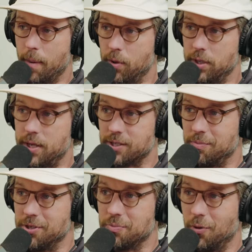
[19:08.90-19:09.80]
Barbuti texted
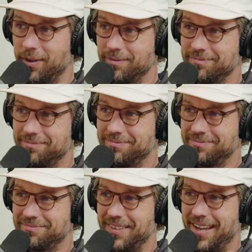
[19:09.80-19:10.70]
me this morning. Did
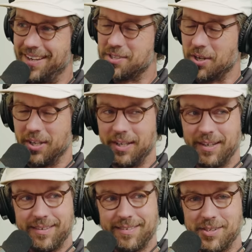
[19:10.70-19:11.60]
he? Yeah, he saw
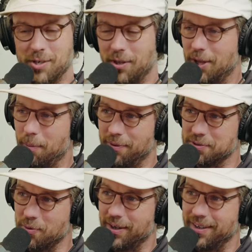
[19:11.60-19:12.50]
the he saw the clip of
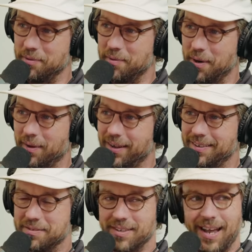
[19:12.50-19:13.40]
us walking down the fairway,
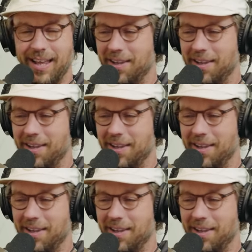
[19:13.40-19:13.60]
and he oh, was like,